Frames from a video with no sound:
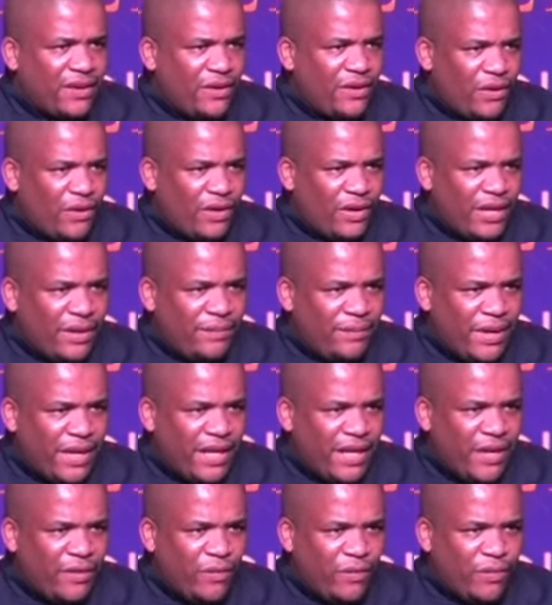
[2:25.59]
All the
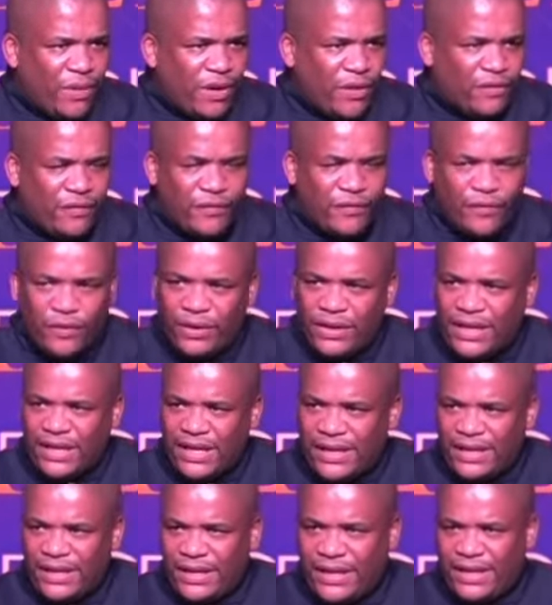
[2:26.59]
men and women of God that
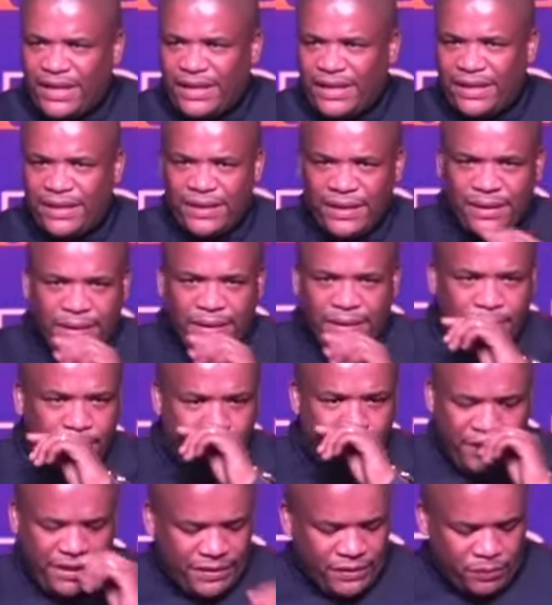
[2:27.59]
are here,
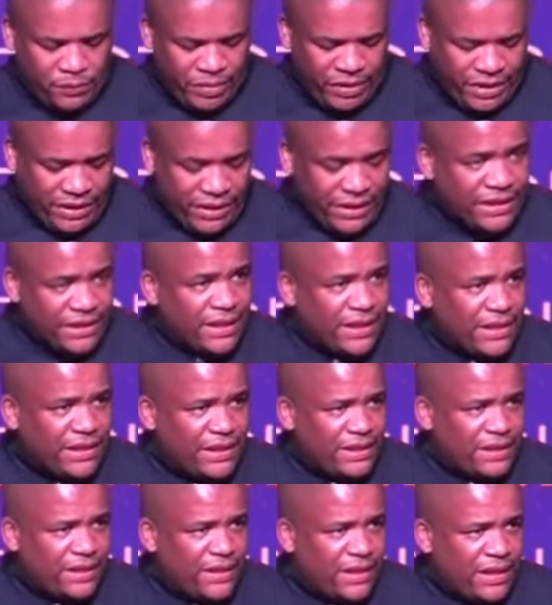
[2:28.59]
please be
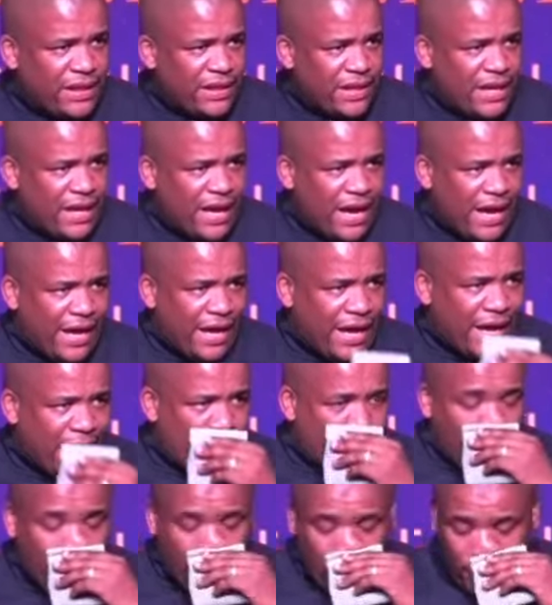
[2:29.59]
greeted. I
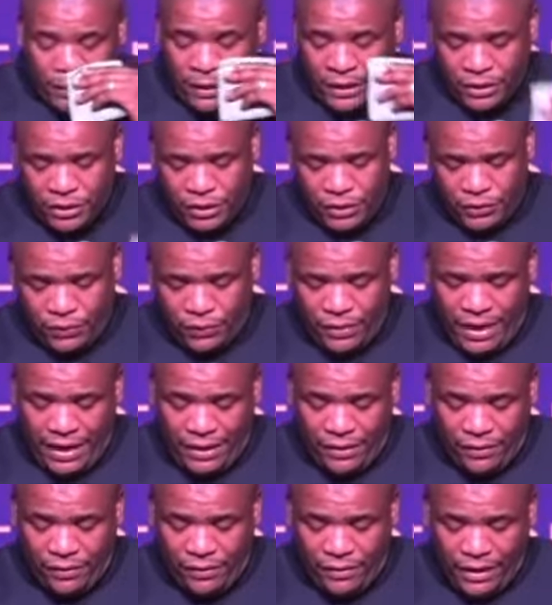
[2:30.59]
acknowledge you.
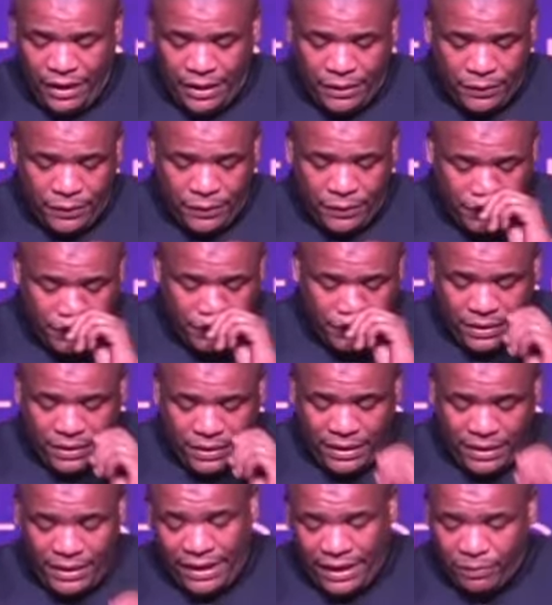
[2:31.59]
I honor you in the
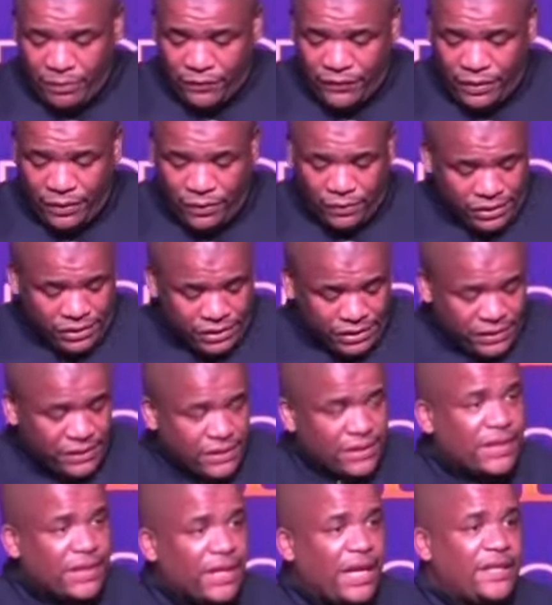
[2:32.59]
name of the Lord
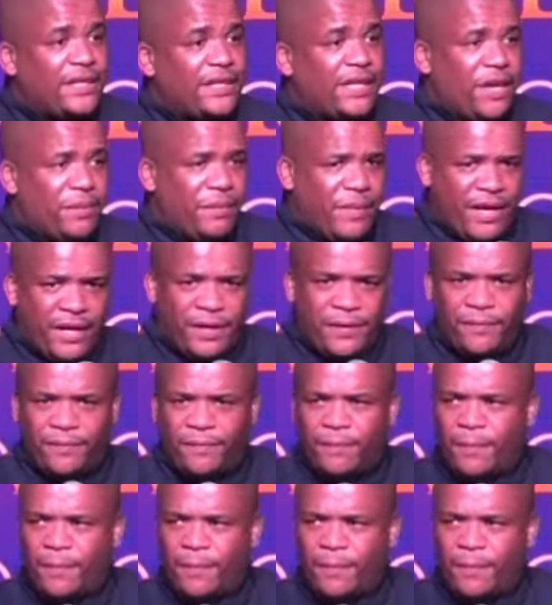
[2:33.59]
Jesus Christ. Amen.